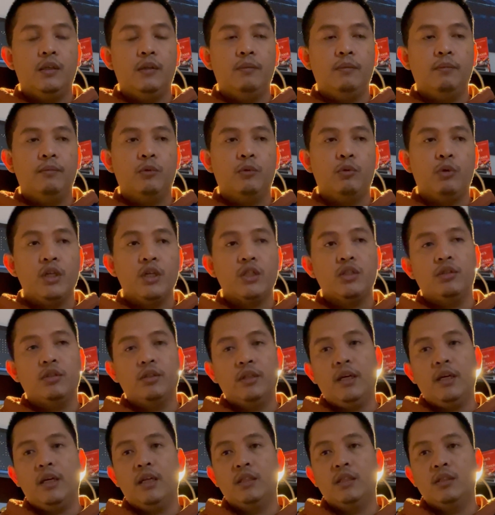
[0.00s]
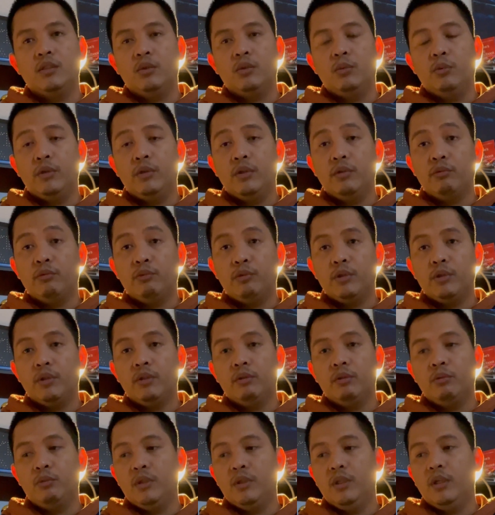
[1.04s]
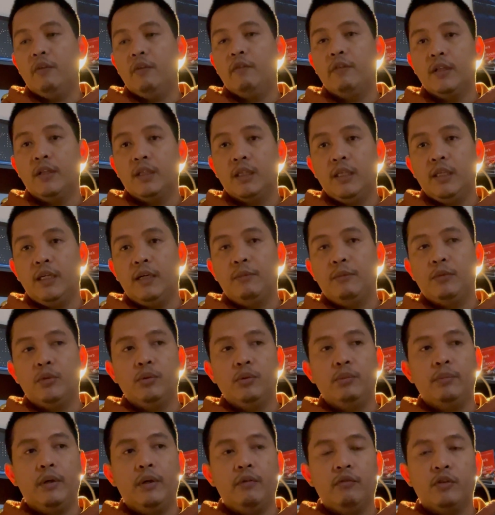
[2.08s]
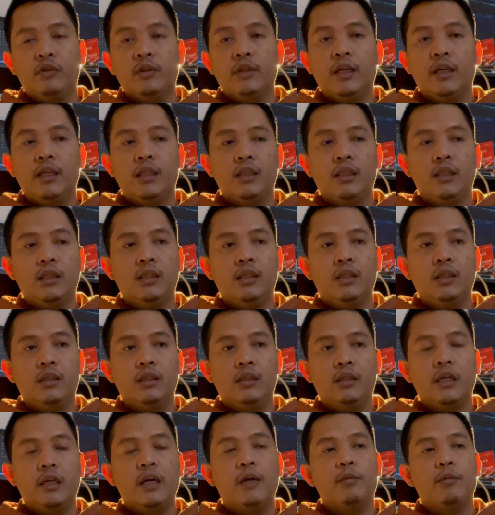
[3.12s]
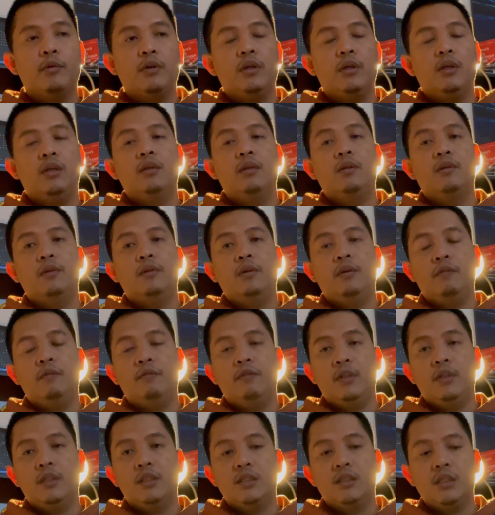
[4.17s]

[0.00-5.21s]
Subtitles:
question that. So we definitely have to pay for that camera if it's